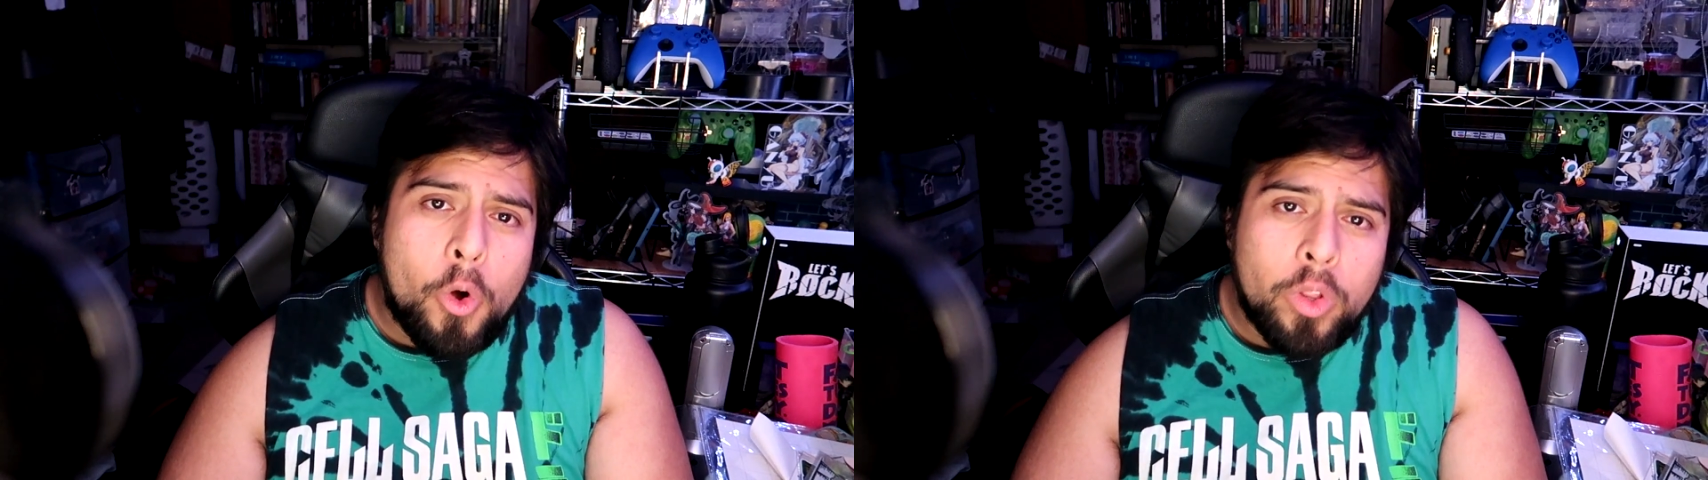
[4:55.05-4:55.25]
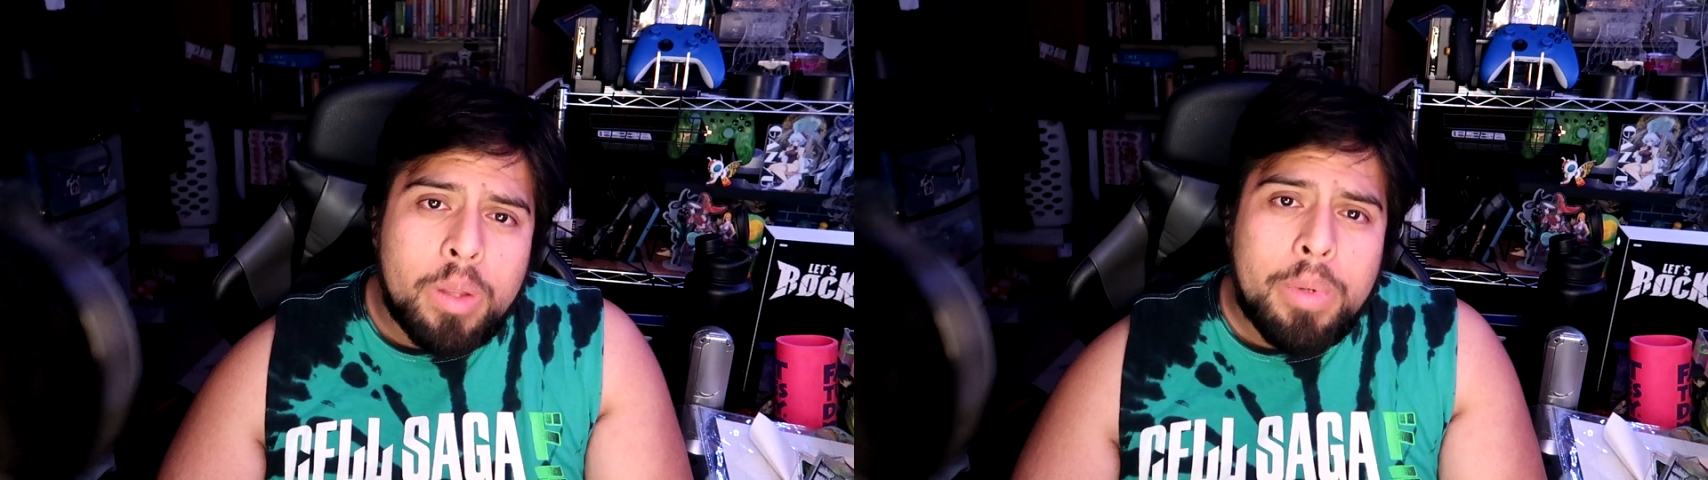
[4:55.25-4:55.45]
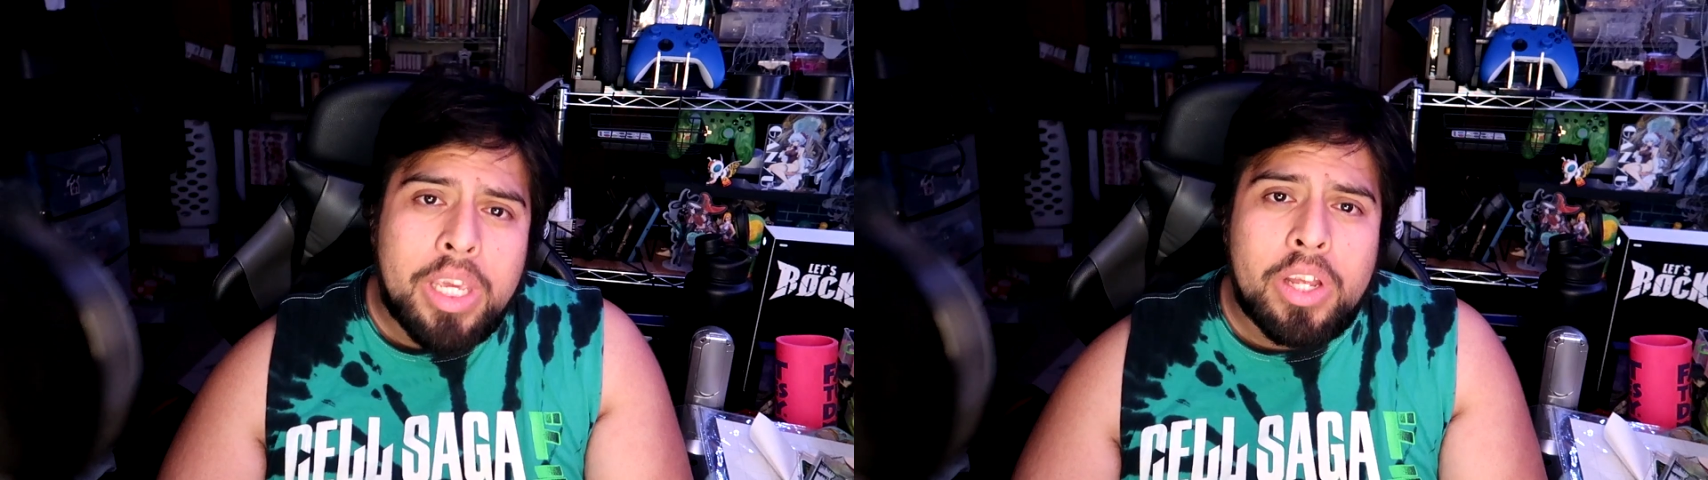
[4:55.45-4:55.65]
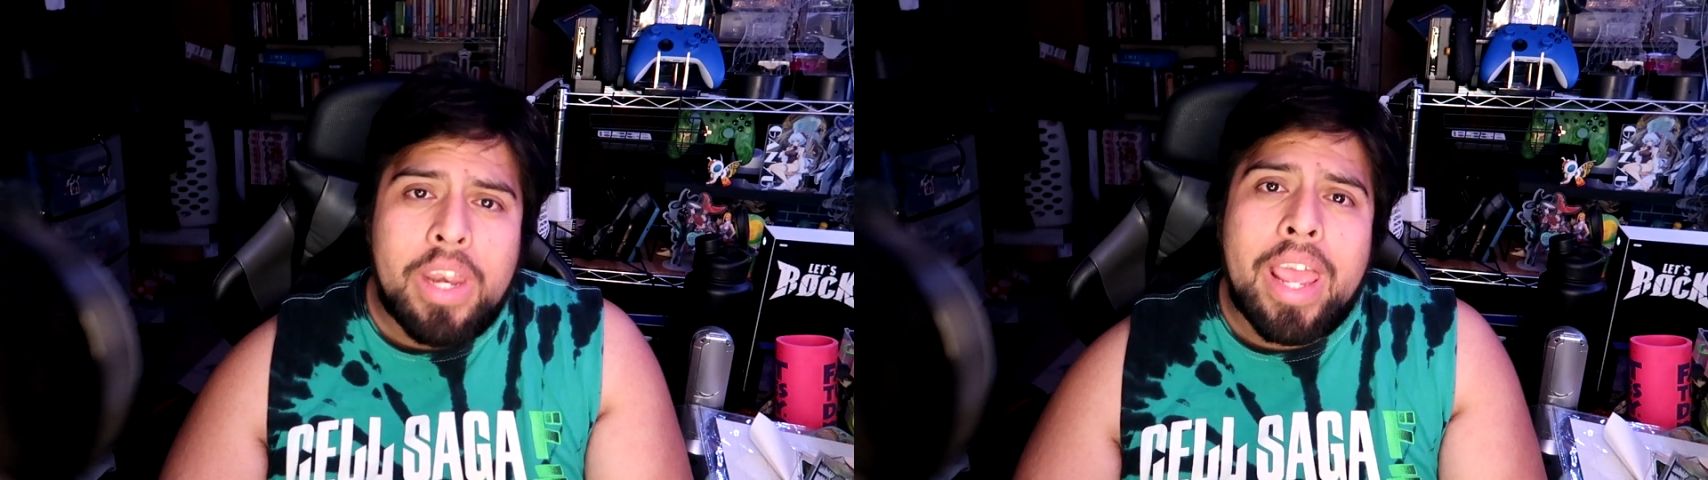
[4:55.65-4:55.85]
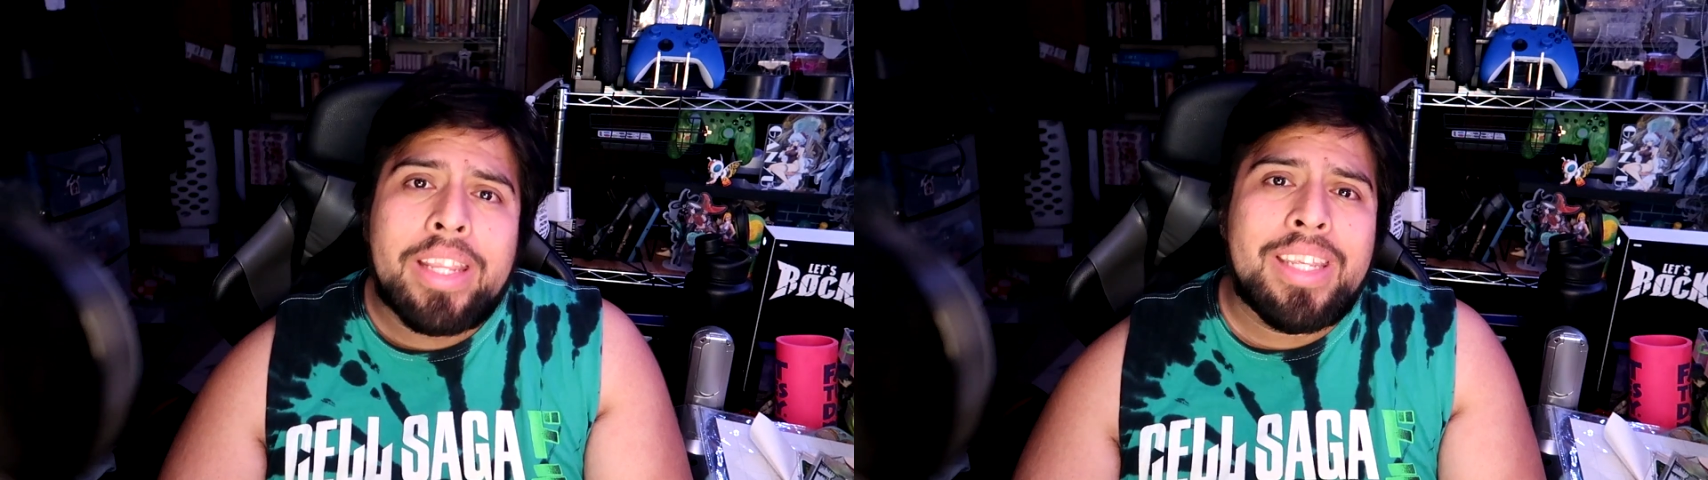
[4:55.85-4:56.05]
only be
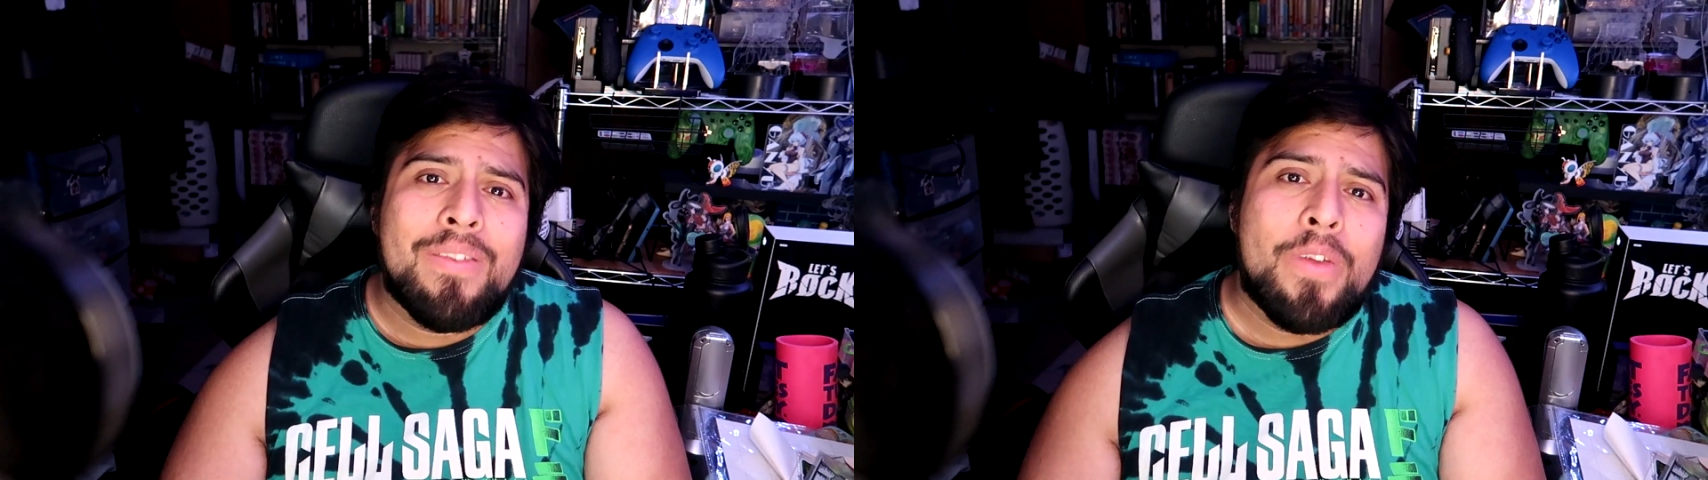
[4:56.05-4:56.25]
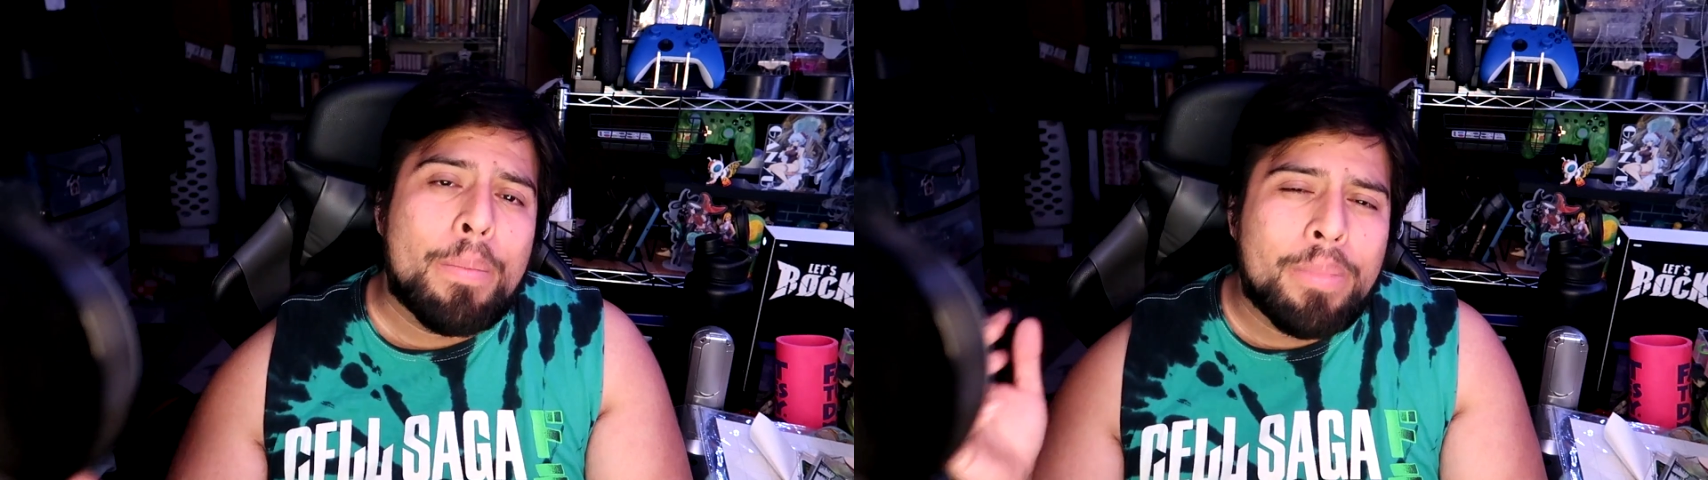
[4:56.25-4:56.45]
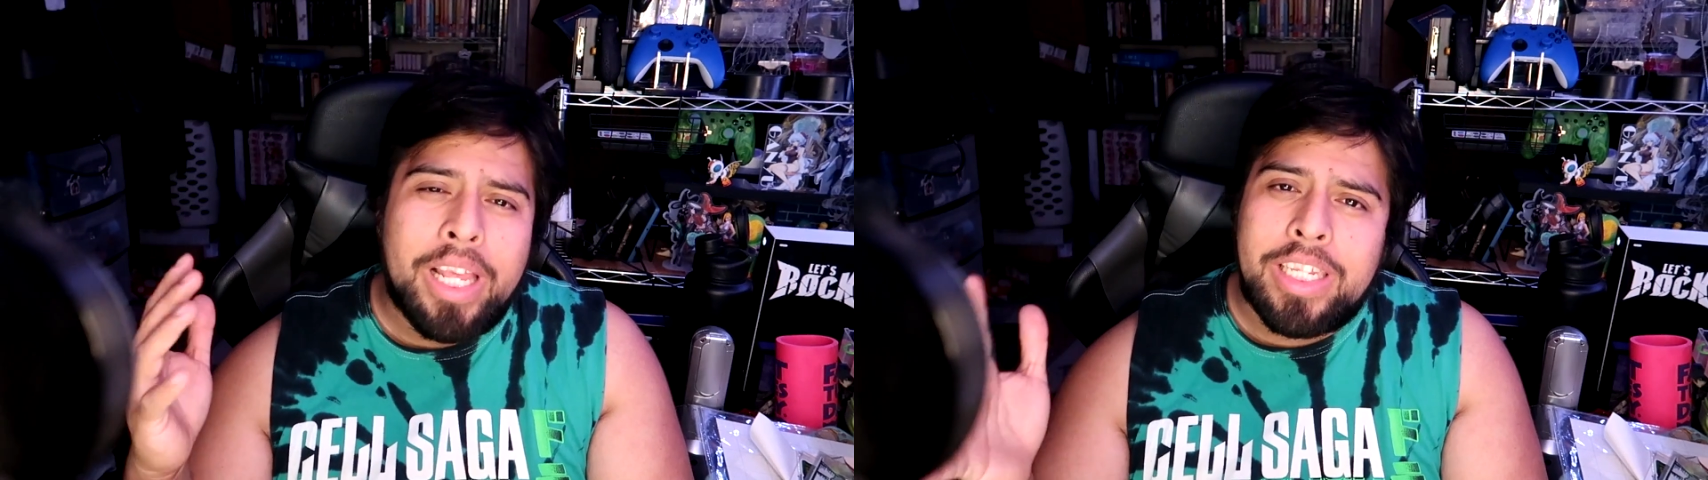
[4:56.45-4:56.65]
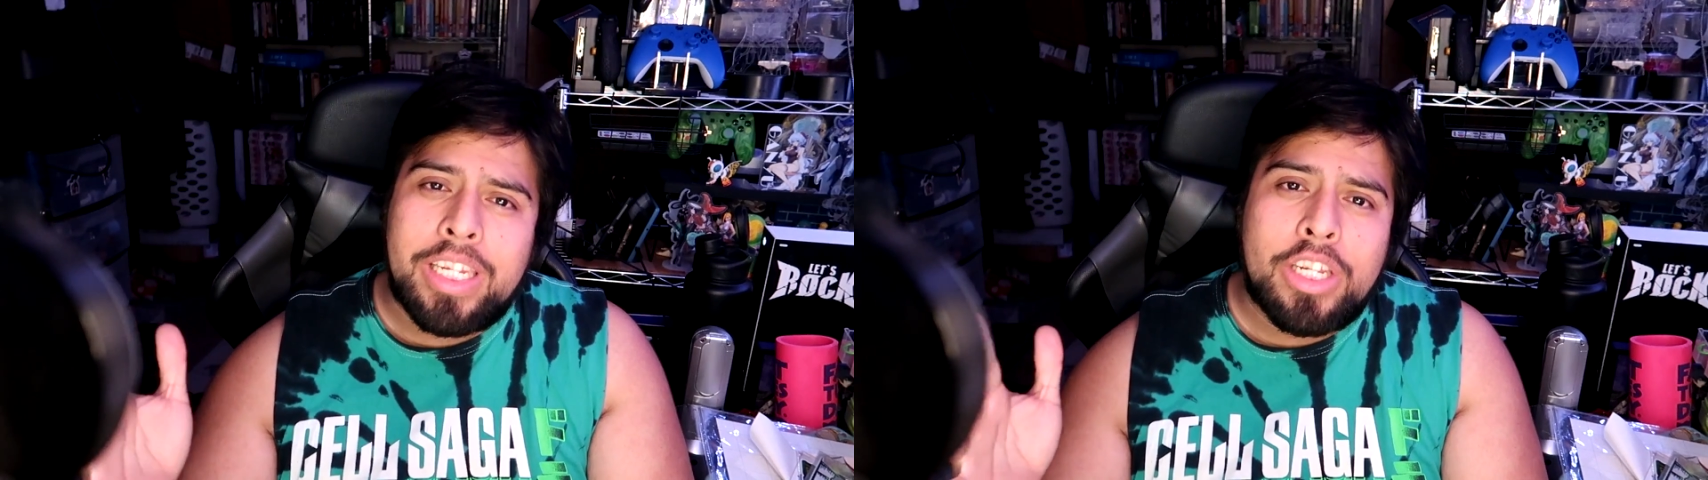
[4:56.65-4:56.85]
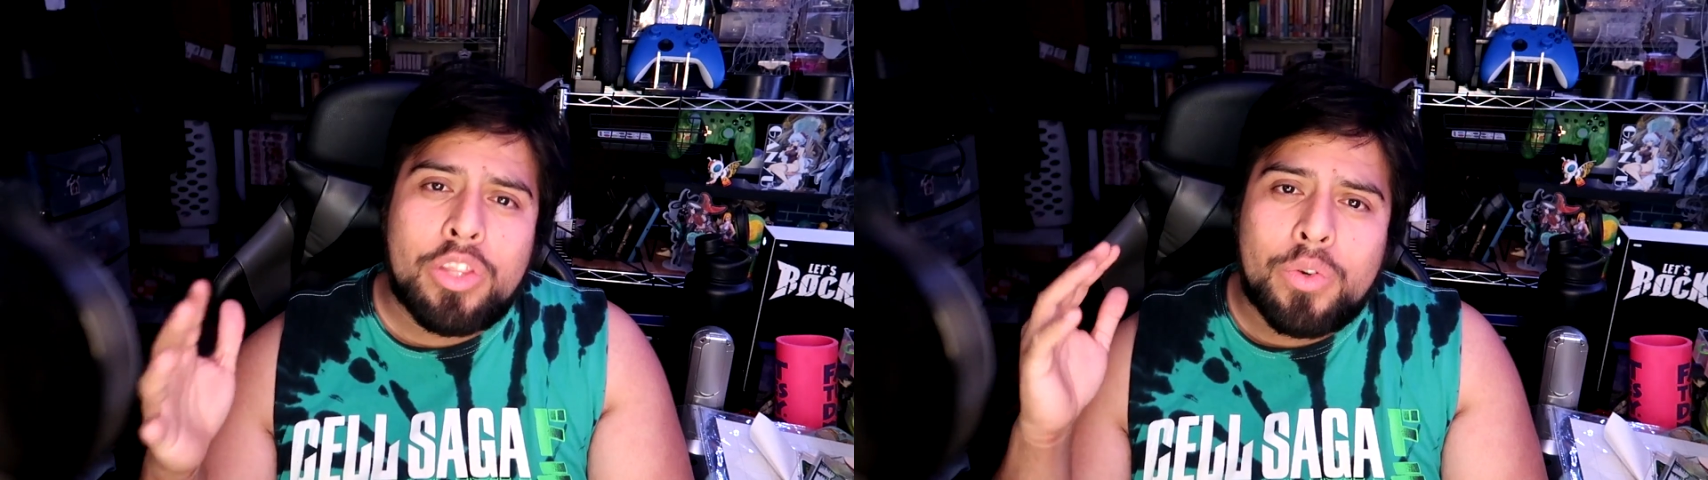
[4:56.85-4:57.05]
connected via
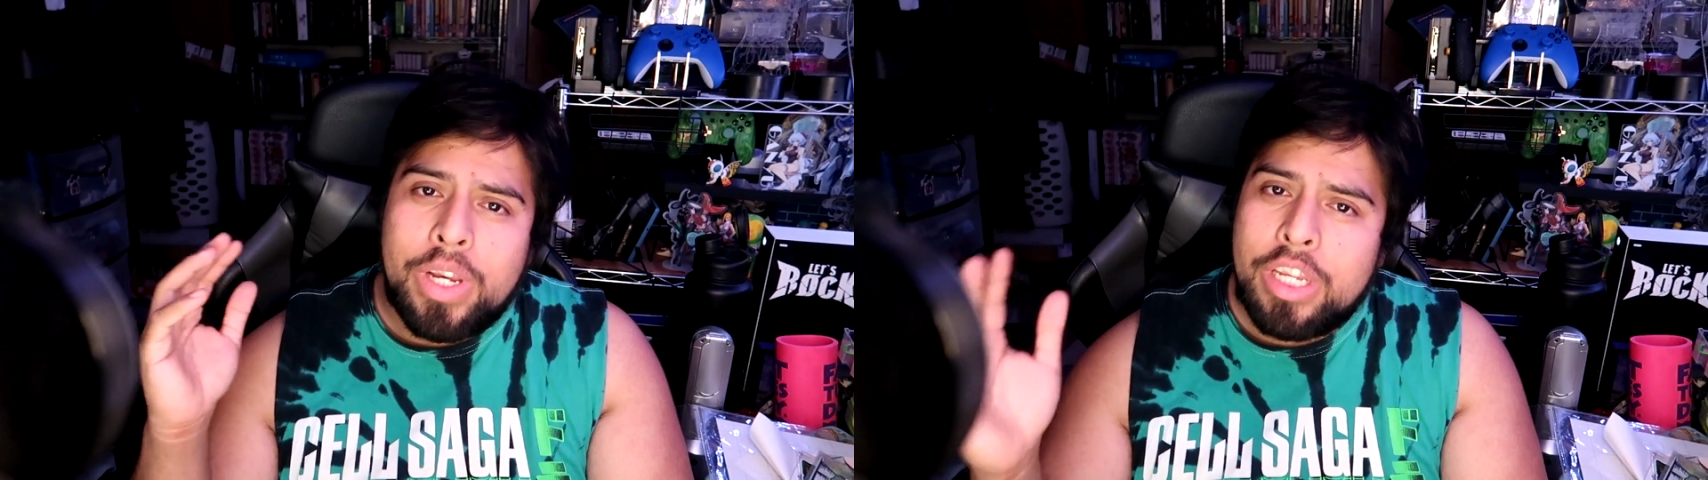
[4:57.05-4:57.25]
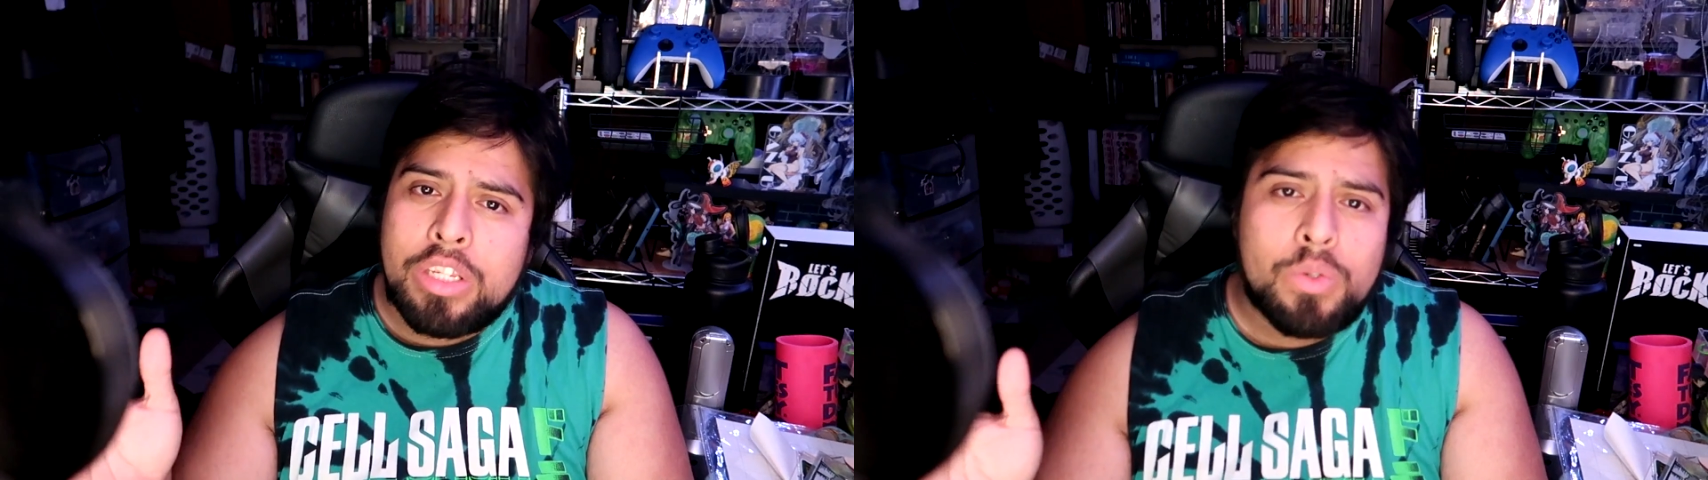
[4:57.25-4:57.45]
PlayStation 3,